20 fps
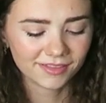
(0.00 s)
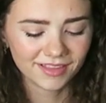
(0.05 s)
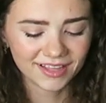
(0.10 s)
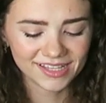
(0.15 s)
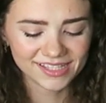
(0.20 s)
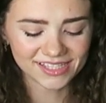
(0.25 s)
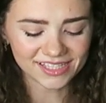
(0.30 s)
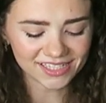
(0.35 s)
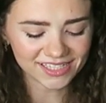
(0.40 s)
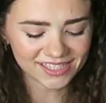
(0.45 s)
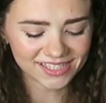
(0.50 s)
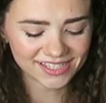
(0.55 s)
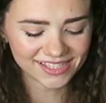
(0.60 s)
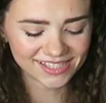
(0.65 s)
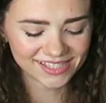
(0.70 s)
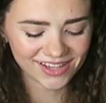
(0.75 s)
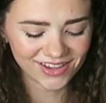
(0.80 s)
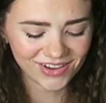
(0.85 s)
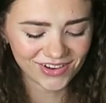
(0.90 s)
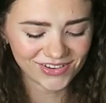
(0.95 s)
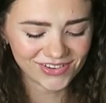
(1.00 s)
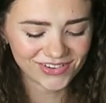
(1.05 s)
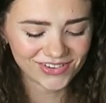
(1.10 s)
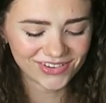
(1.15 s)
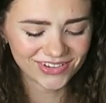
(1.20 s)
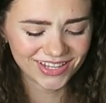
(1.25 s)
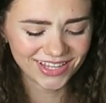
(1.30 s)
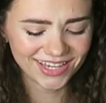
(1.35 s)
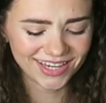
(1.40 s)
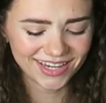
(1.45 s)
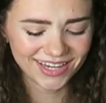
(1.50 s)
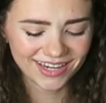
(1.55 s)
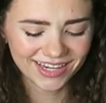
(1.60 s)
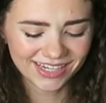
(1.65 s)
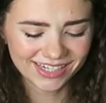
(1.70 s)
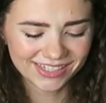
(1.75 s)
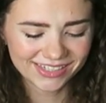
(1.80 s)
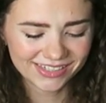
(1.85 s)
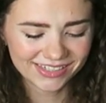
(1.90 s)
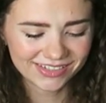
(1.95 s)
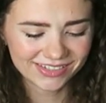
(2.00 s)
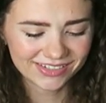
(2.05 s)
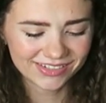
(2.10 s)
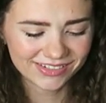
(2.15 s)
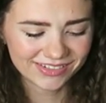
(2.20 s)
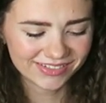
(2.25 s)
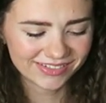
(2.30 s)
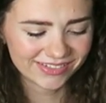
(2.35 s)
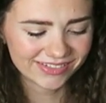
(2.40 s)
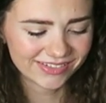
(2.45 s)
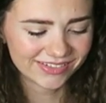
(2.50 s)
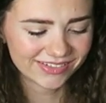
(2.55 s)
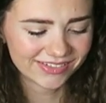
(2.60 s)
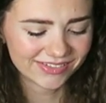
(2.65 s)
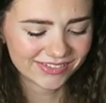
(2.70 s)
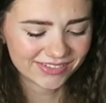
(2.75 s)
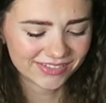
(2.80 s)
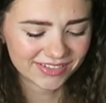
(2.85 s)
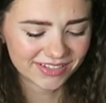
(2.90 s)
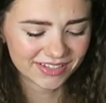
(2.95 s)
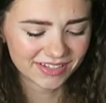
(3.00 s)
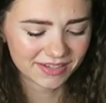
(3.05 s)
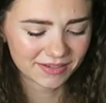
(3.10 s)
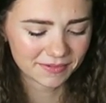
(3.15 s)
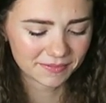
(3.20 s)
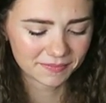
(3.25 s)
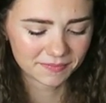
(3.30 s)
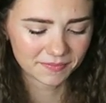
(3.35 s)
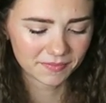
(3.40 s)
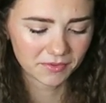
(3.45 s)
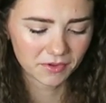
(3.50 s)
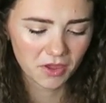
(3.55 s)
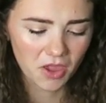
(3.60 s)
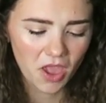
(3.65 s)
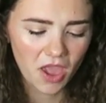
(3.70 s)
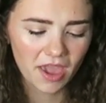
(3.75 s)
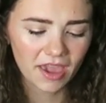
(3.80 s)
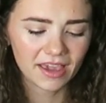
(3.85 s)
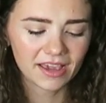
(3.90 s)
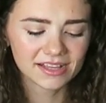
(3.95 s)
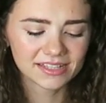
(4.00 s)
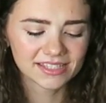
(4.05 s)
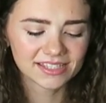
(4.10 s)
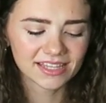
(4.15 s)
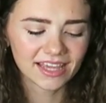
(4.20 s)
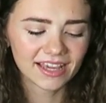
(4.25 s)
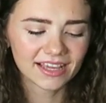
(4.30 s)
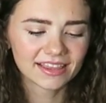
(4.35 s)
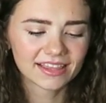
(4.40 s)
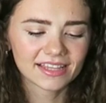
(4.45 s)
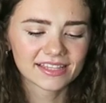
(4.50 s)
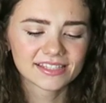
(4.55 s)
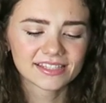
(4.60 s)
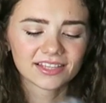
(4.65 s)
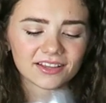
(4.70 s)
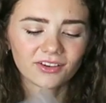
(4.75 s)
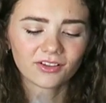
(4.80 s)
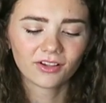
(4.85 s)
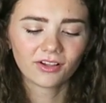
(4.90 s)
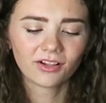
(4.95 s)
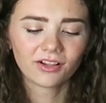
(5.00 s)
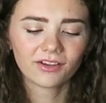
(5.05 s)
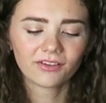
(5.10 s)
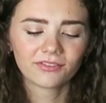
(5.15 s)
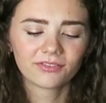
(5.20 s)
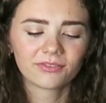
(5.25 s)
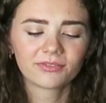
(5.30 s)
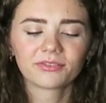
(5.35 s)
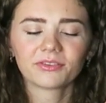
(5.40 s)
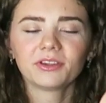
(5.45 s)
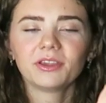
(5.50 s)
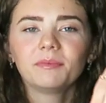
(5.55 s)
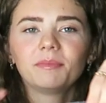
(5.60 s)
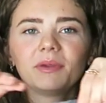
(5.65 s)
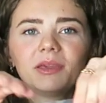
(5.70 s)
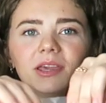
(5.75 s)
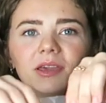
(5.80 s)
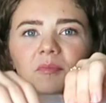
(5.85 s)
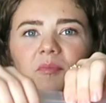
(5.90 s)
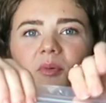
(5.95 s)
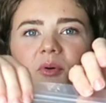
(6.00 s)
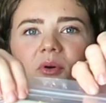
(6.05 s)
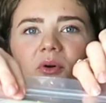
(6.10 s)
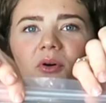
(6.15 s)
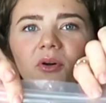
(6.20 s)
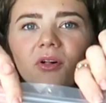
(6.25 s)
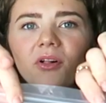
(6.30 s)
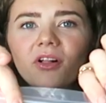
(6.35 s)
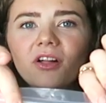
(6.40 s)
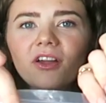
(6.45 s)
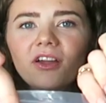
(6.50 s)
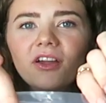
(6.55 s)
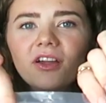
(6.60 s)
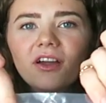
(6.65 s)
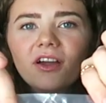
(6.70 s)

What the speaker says: this is so cute. It's like this little Free People